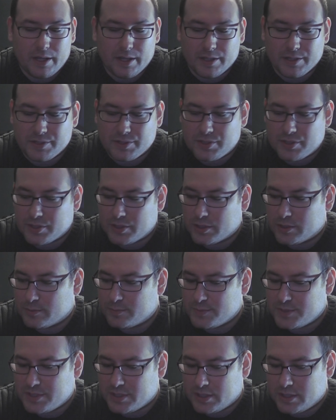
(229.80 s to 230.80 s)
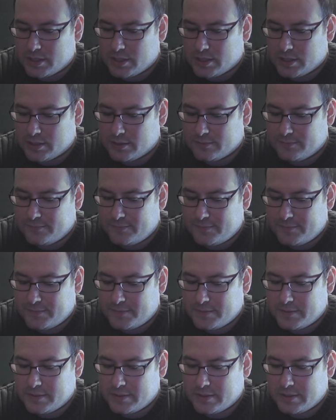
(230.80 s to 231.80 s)
In terms
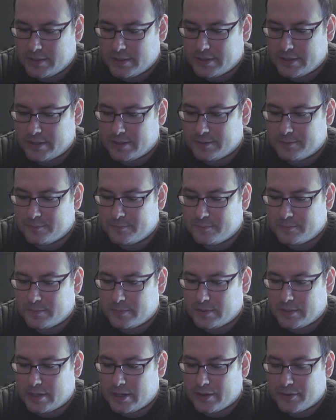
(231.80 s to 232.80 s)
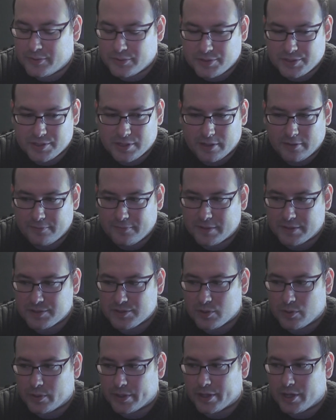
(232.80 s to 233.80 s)
of other stuff
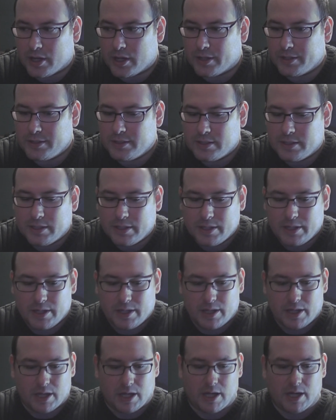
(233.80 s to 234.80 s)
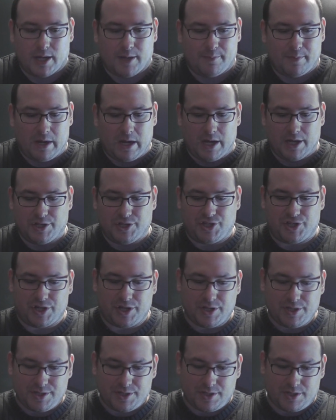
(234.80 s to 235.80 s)
that's going on, I
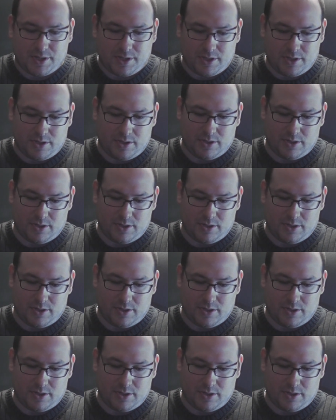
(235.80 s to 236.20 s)
just,